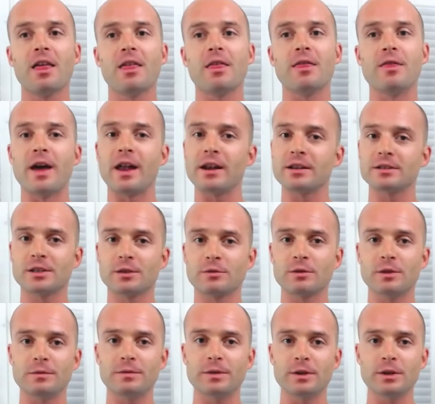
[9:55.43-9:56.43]
is the
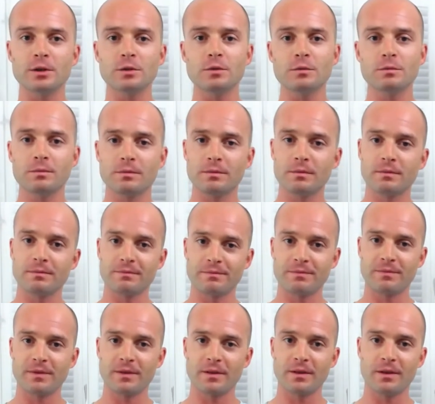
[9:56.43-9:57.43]
review
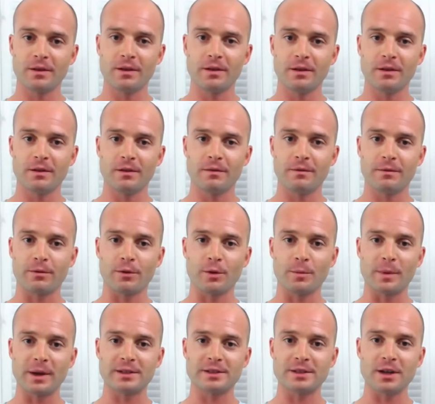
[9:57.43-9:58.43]
for
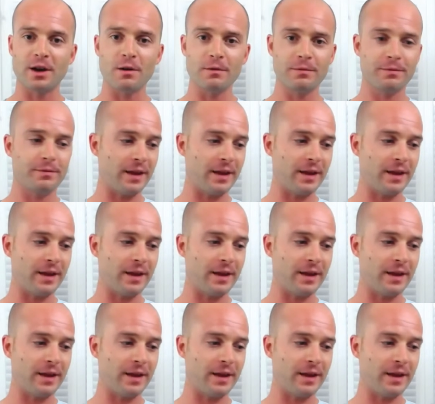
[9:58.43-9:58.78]
myself